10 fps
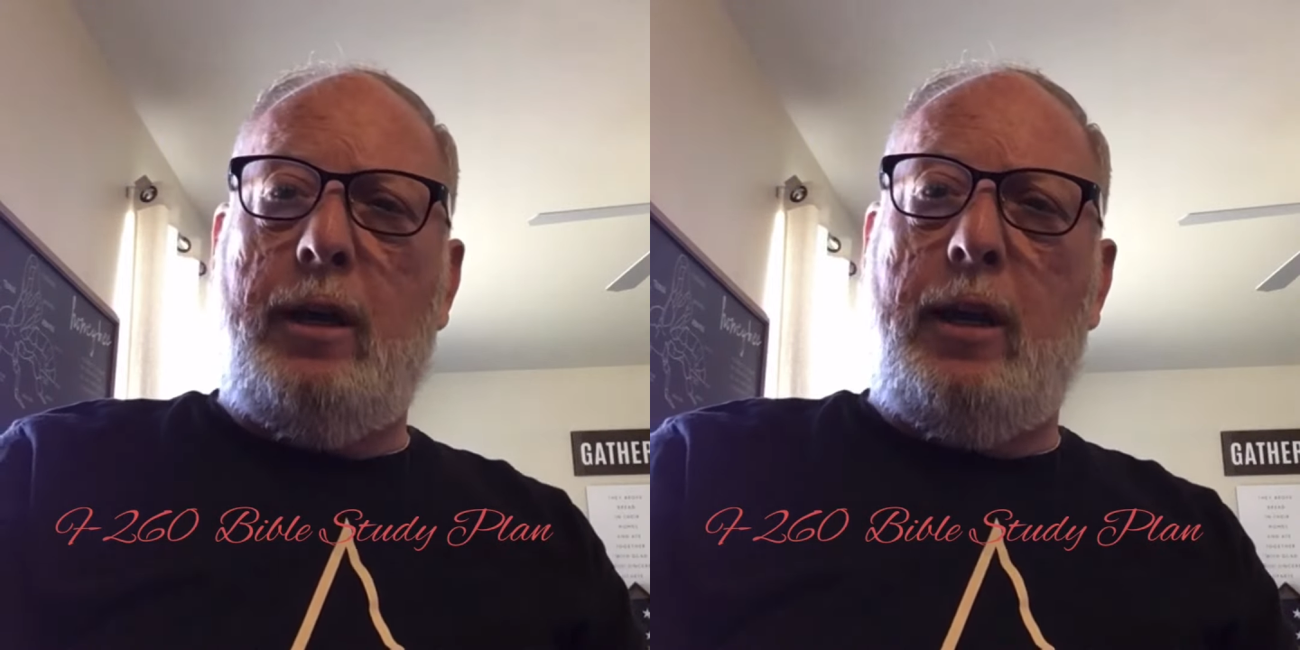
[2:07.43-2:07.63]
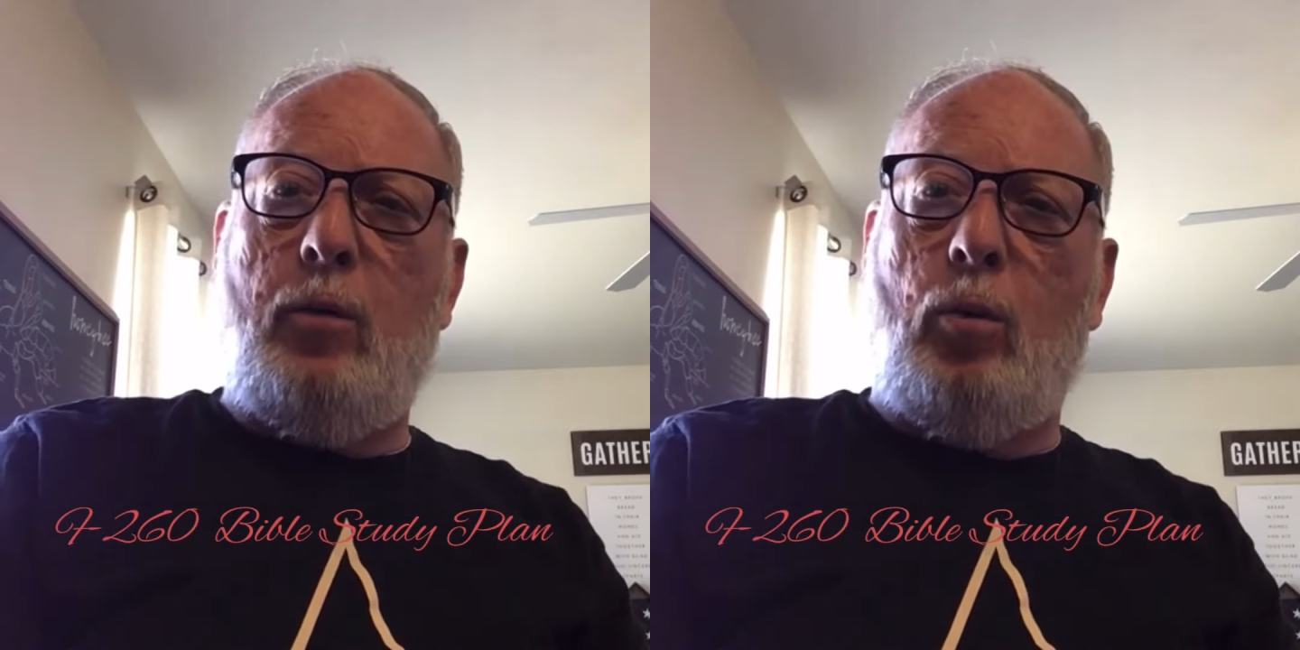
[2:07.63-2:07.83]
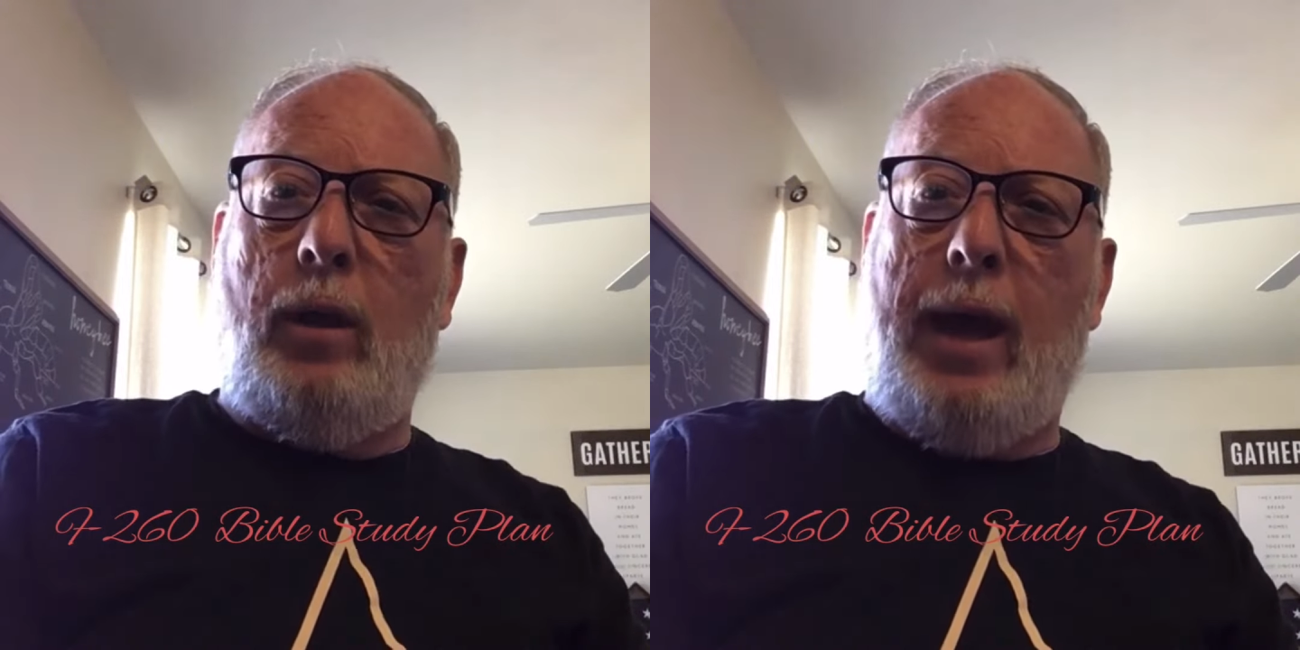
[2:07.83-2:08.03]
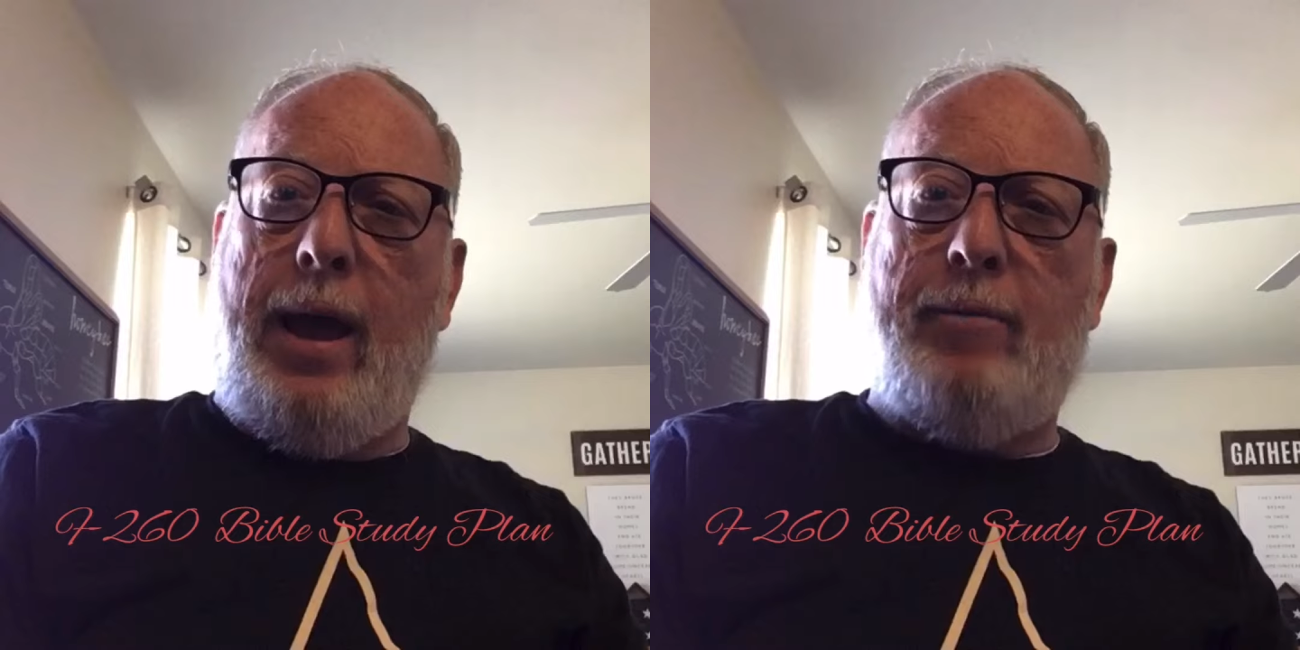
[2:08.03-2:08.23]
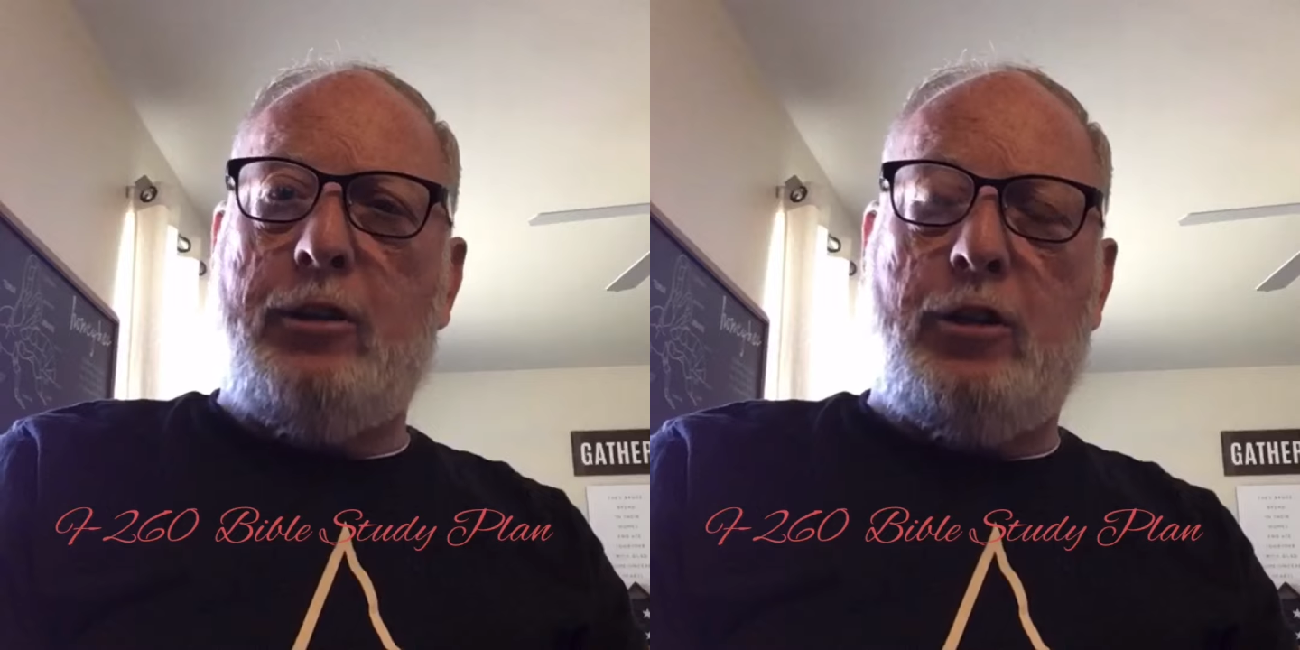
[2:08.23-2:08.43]
he will
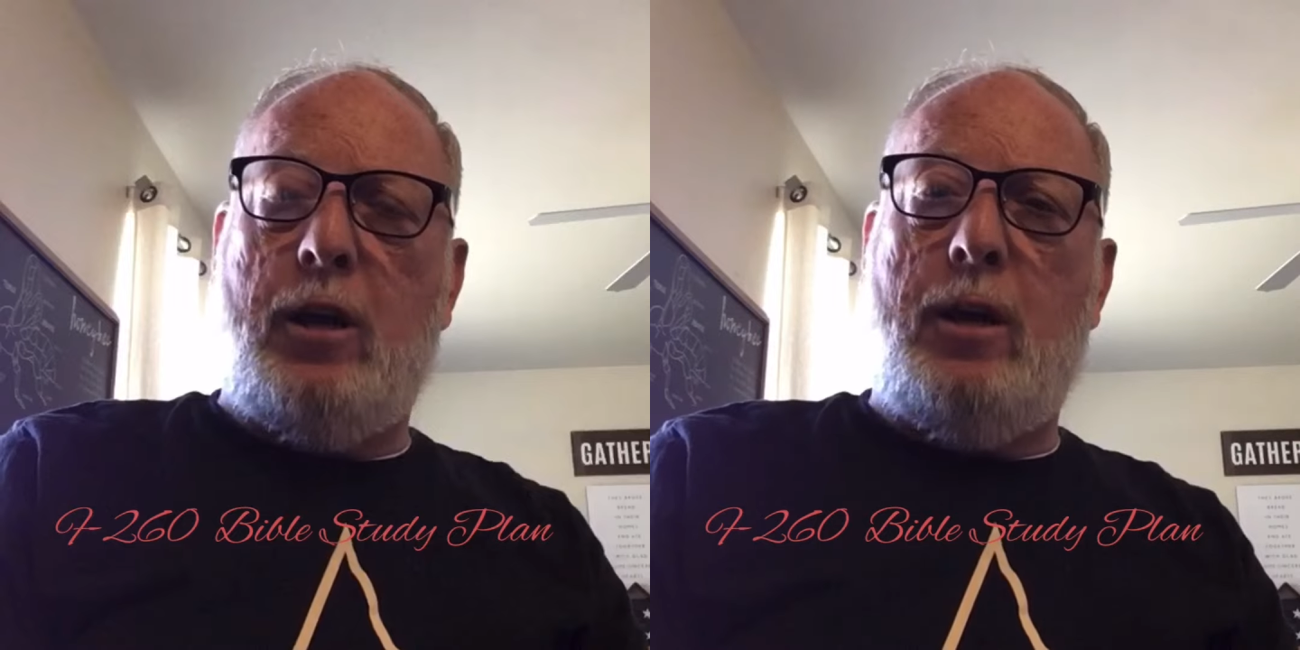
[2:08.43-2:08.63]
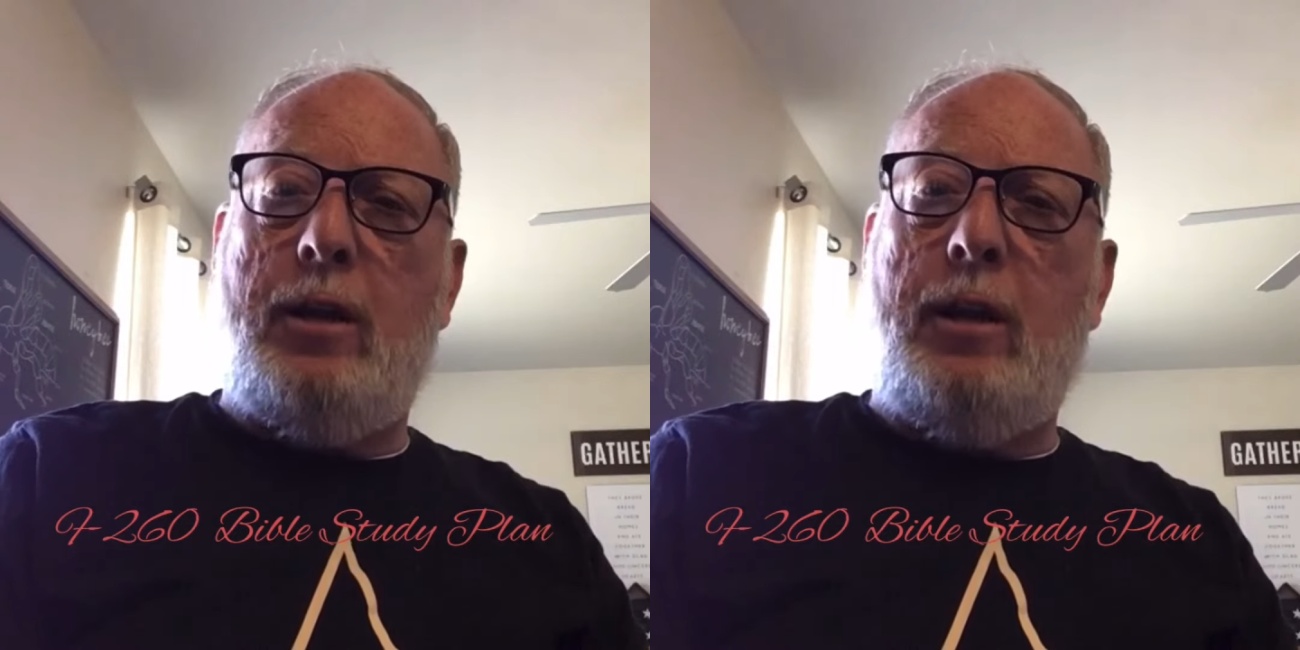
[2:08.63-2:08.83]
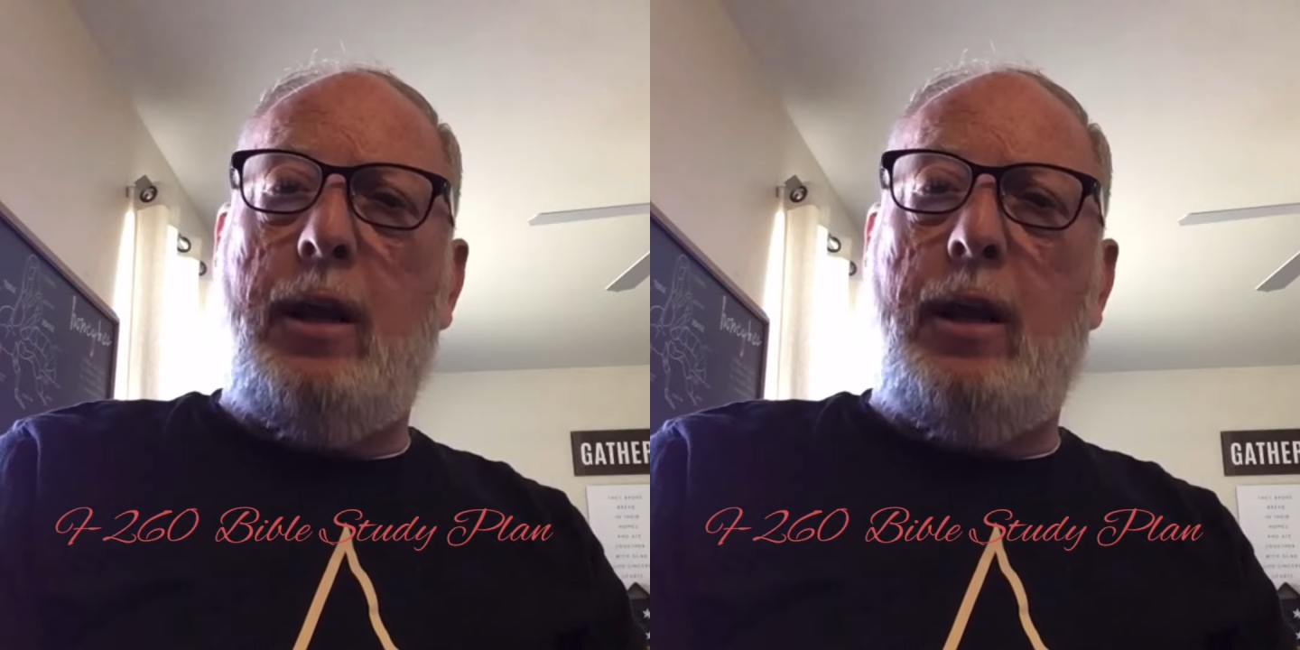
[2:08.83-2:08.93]
have a son.